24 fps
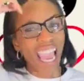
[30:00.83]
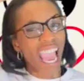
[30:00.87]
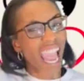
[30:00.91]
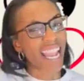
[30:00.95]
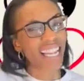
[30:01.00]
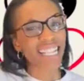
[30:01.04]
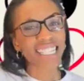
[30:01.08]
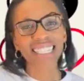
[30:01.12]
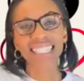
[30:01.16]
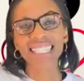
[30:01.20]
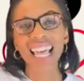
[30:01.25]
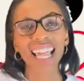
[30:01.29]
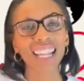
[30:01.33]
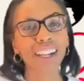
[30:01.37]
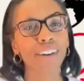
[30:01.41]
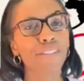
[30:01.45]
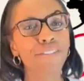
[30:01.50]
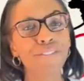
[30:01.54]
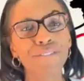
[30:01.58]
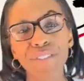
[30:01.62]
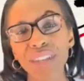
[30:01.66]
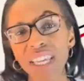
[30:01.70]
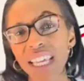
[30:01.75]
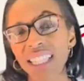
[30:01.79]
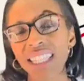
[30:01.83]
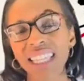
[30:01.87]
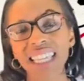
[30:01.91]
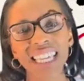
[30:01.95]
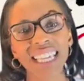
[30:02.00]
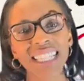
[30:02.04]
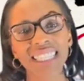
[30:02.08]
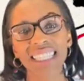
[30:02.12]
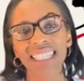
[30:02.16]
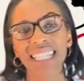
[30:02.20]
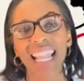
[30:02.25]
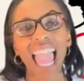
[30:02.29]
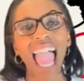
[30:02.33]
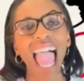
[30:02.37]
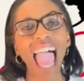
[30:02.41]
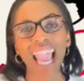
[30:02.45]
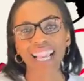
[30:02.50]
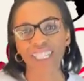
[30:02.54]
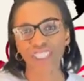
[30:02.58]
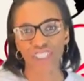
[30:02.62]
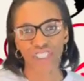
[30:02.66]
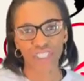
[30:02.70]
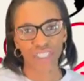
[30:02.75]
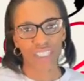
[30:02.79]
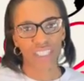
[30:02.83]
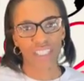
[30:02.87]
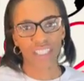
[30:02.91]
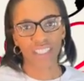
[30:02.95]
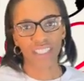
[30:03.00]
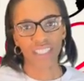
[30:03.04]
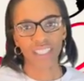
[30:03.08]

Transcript: And it's not a feeling, it's an action.